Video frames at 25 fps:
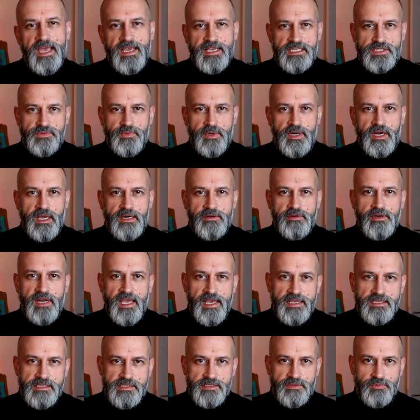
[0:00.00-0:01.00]

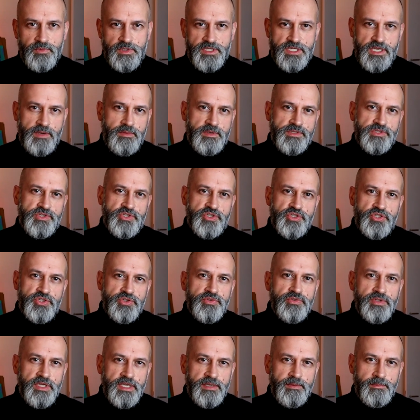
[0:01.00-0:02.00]
X100S, which I was
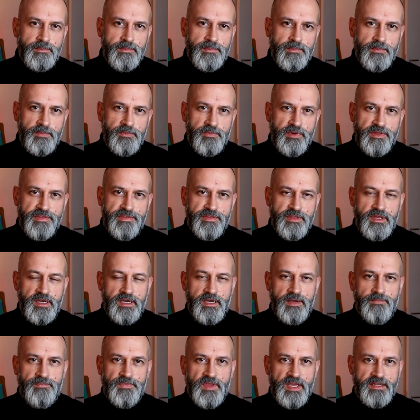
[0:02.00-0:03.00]
shooting with
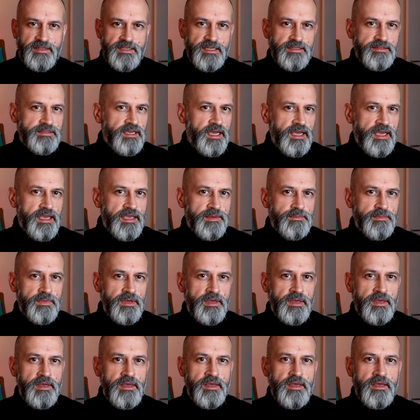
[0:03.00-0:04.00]
at that time,
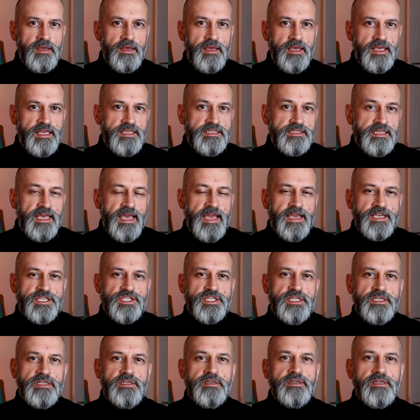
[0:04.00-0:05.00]
is
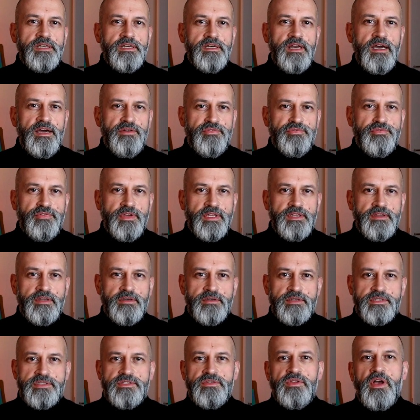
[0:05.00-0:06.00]
actually good enough, and there
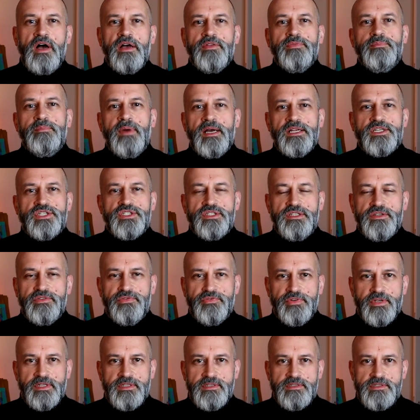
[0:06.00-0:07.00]
is not much
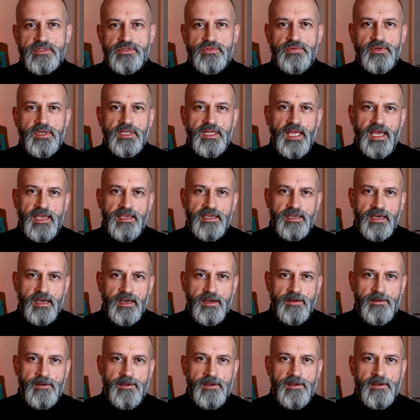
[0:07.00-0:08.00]
difference to a
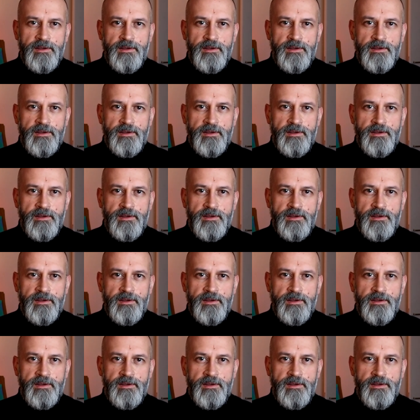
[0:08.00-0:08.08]
Leica.